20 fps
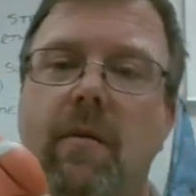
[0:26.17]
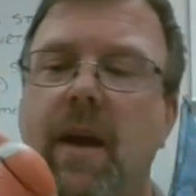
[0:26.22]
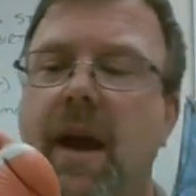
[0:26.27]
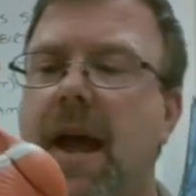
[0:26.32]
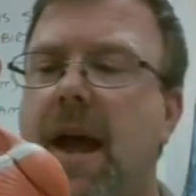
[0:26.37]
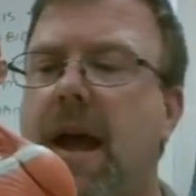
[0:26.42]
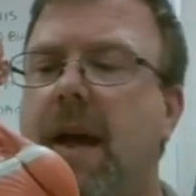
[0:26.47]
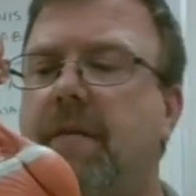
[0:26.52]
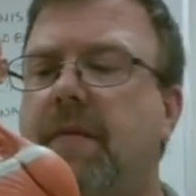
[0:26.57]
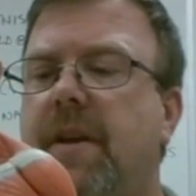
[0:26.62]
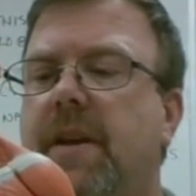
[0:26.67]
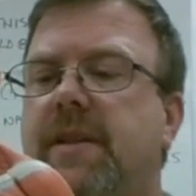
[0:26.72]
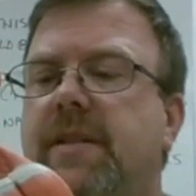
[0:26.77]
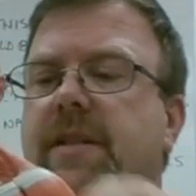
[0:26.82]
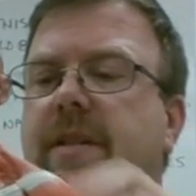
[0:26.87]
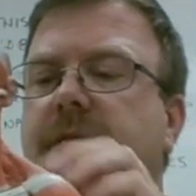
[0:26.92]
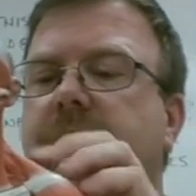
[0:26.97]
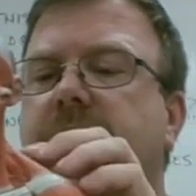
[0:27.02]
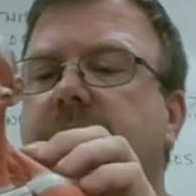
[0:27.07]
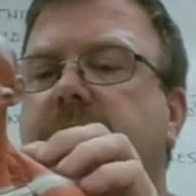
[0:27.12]
have as
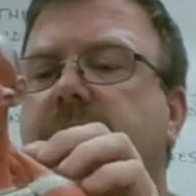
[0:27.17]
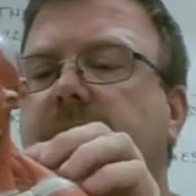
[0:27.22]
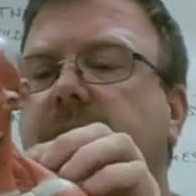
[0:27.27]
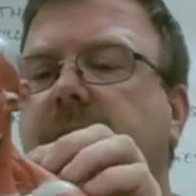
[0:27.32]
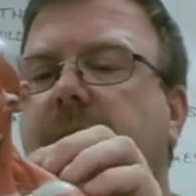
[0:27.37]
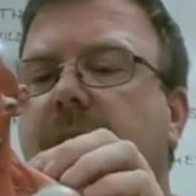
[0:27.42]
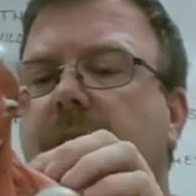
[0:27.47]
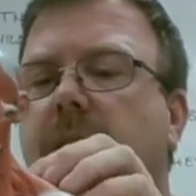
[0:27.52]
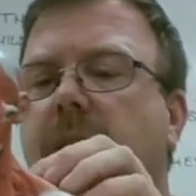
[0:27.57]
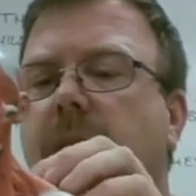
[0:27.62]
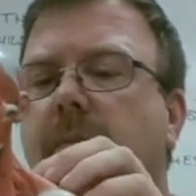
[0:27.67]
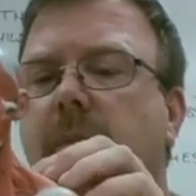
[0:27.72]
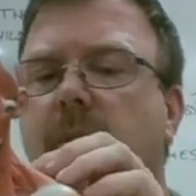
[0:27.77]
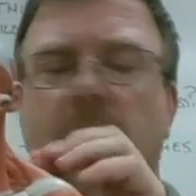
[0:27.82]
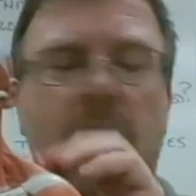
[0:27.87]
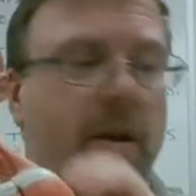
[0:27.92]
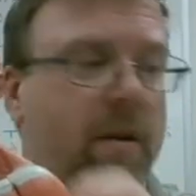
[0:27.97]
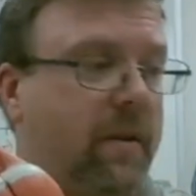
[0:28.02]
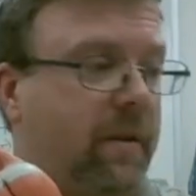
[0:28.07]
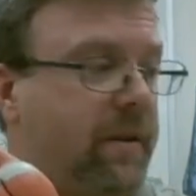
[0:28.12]
sophisticated
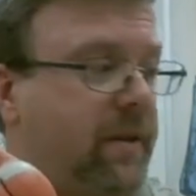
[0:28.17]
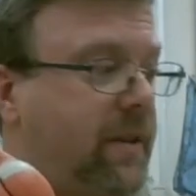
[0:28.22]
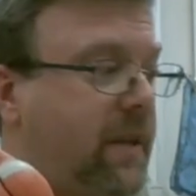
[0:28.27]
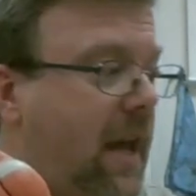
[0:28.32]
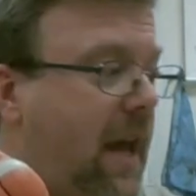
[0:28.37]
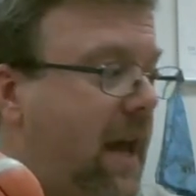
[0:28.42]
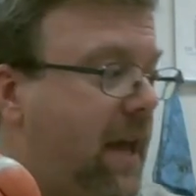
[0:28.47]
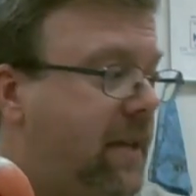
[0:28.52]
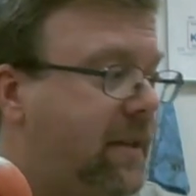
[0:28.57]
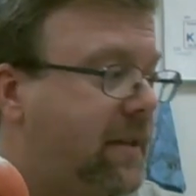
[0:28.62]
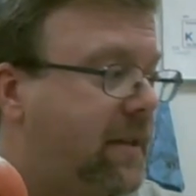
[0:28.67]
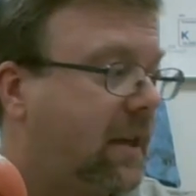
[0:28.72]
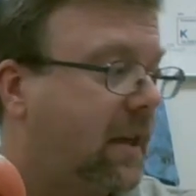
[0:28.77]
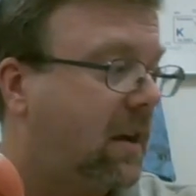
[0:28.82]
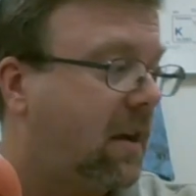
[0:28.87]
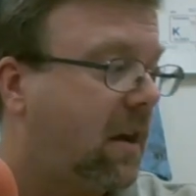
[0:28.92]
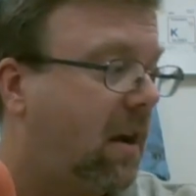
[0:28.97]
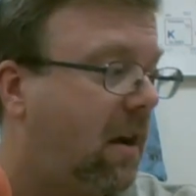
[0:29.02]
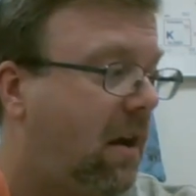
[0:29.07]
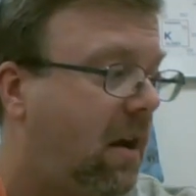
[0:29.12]
models as the
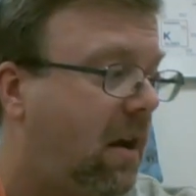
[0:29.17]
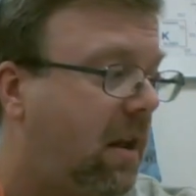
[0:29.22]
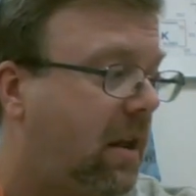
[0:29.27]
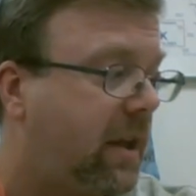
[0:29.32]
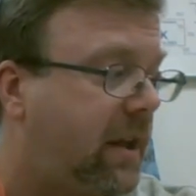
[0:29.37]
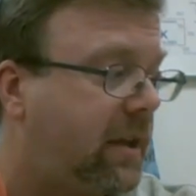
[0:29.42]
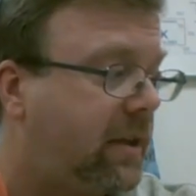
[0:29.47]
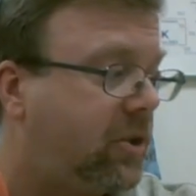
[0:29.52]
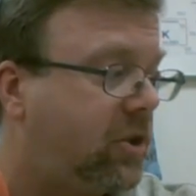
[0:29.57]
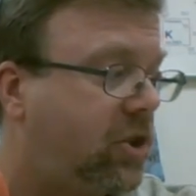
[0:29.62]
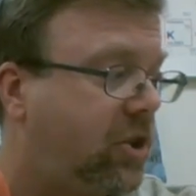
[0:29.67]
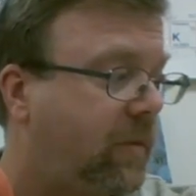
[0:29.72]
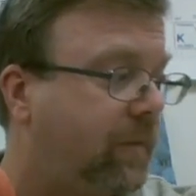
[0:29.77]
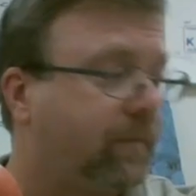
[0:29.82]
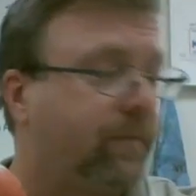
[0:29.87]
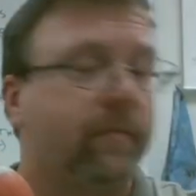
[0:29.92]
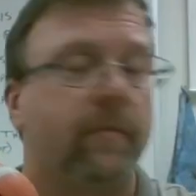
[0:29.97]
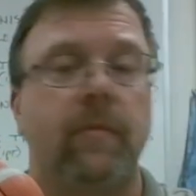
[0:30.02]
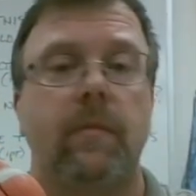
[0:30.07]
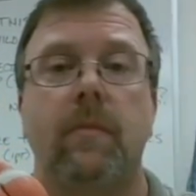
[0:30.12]
college
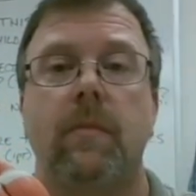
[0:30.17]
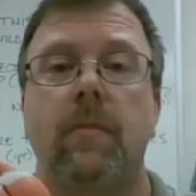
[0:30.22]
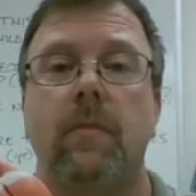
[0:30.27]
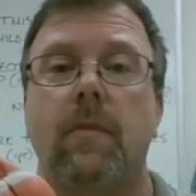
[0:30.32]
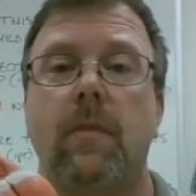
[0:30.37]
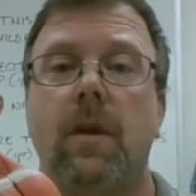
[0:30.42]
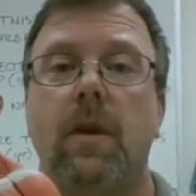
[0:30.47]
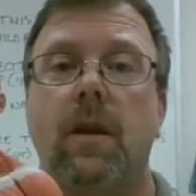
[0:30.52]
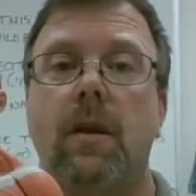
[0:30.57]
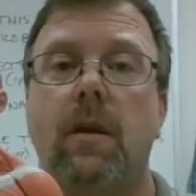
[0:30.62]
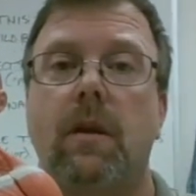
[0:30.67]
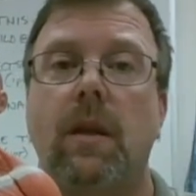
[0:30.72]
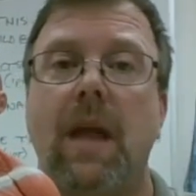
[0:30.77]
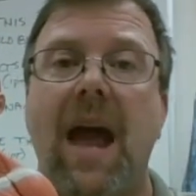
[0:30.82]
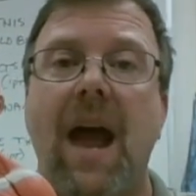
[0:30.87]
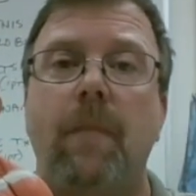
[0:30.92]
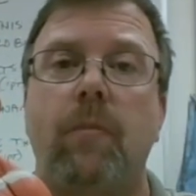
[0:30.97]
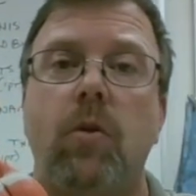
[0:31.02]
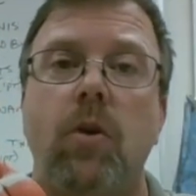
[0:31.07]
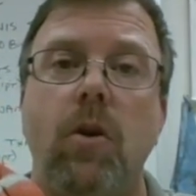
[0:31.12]

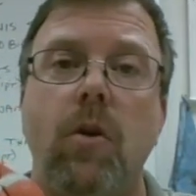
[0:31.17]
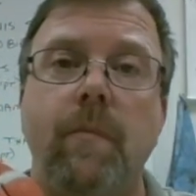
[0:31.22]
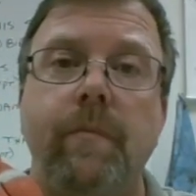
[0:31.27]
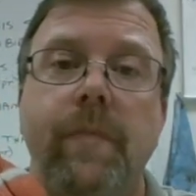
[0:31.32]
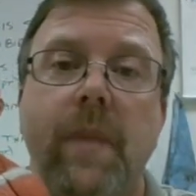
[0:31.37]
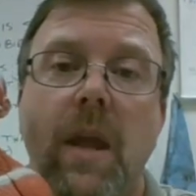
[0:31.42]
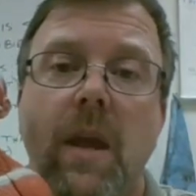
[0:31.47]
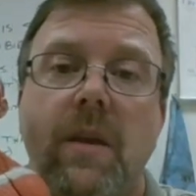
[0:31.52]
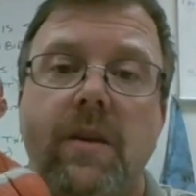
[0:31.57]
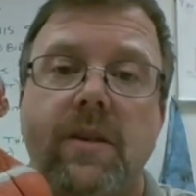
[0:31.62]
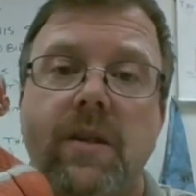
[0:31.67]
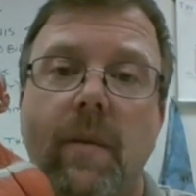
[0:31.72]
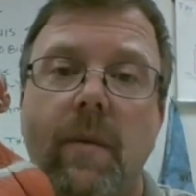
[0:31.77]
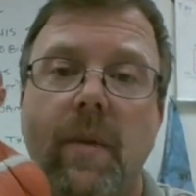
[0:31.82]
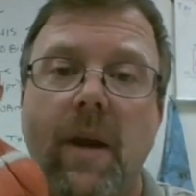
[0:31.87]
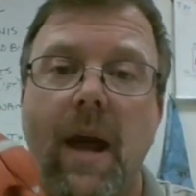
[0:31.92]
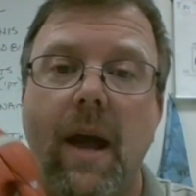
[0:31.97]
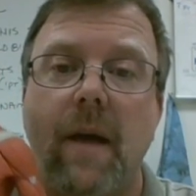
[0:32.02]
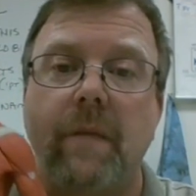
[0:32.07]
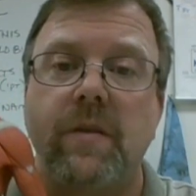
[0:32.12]
lab room, so I'm
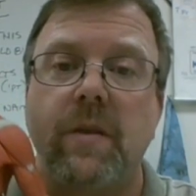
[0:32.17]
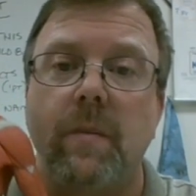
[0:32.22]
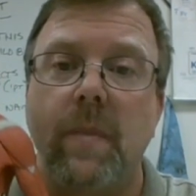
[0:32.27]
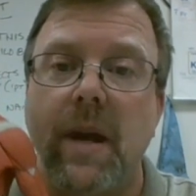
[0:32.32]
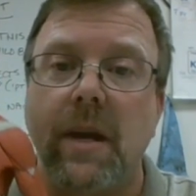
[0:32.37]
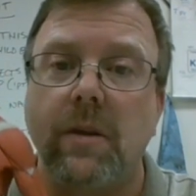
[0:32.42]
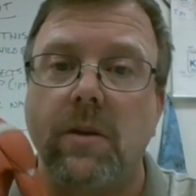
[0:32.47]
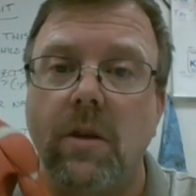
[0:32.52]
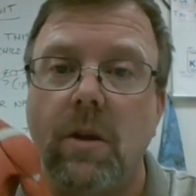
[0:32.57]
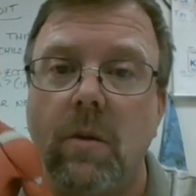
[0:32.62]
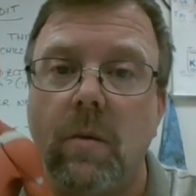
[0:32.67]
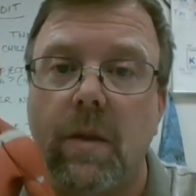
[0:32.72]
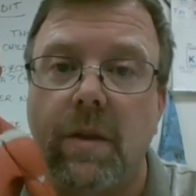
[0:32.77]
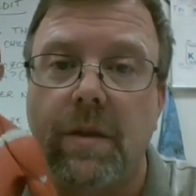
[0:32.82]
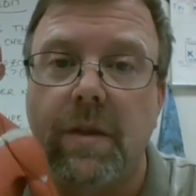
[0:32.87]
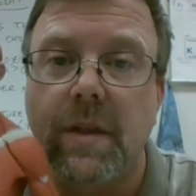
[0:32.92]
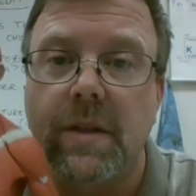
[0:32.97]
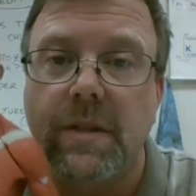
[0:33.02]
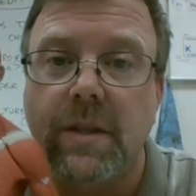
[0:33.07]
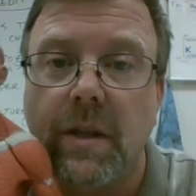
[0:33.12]
going to have to make do
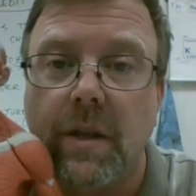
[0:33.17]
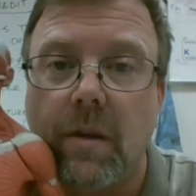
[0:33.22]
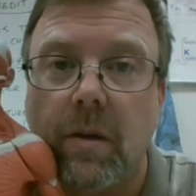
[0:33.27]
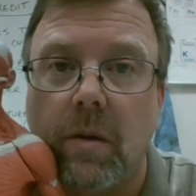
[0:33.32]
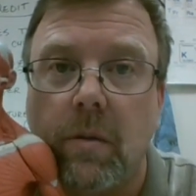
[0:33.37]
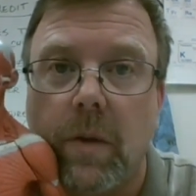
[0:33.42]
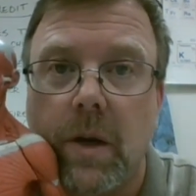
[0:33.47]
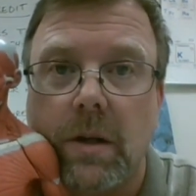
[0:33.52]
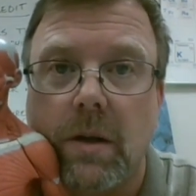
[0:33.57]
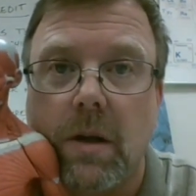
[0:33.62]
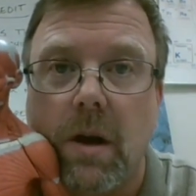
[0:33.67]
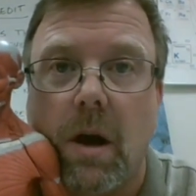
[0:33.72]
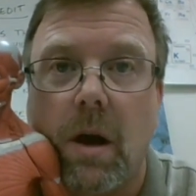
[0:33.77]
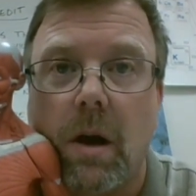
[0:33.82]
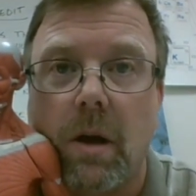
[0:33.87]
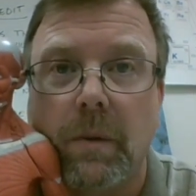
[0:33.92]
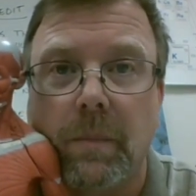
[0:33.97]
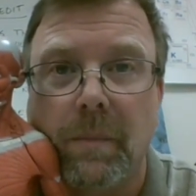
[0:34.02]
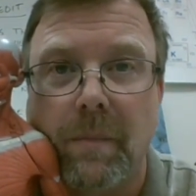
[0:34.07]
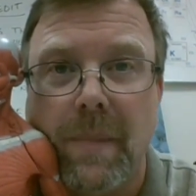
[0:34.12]
with this little one
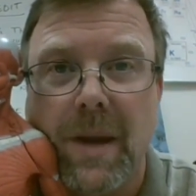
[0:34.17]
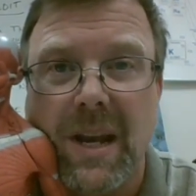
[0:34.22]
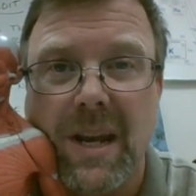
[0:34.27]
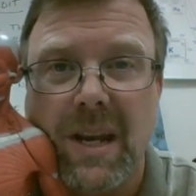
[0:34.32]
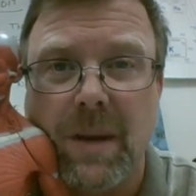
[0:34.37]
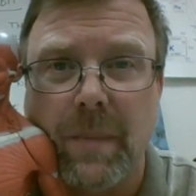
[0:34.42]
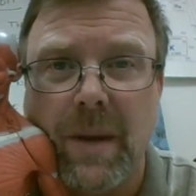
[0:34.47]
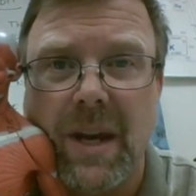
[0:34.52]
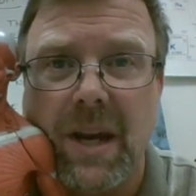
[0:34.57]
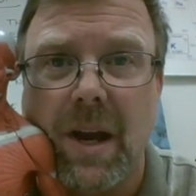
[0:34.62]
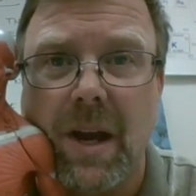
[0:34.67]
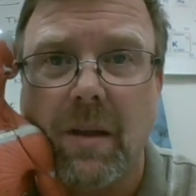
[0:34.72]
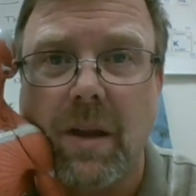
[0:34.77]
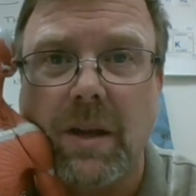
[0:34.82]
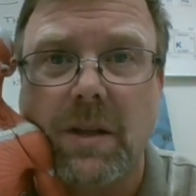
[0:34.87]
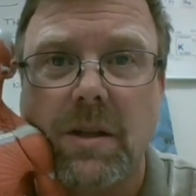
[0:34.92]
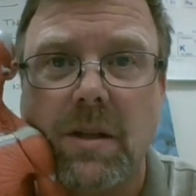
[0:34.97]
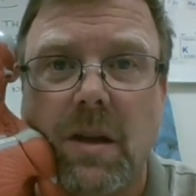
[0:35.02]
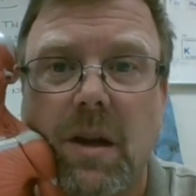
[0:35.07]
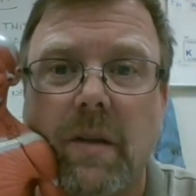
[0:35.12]
called Mini-Me. I
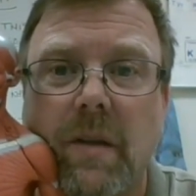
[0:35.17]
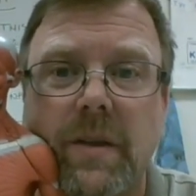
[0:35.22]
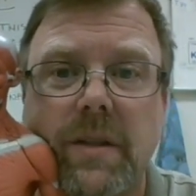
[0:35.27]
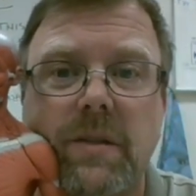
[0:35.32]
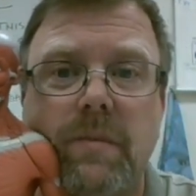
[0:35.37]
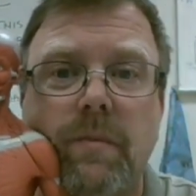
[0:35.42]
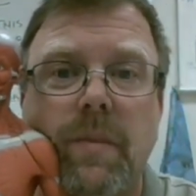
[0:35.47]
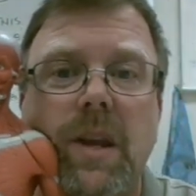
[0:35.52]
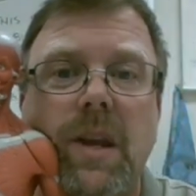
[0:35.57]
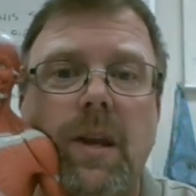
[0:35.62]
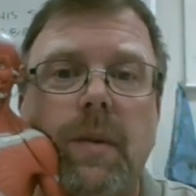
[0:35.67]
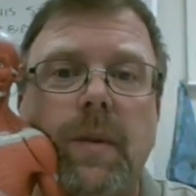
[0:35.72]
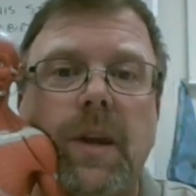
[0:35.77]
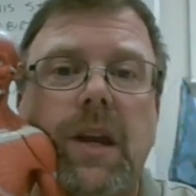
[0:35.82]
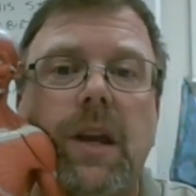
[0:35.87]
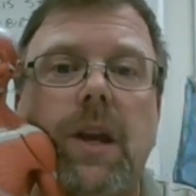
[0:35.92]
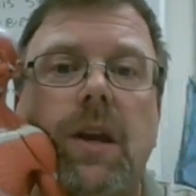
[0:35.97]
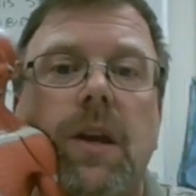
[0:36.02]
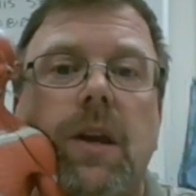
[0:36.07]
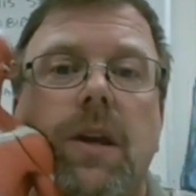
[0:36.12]
like to call this
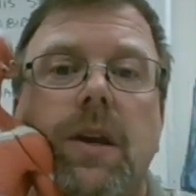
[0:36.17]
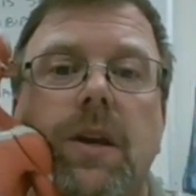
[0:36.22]
Mini-Me.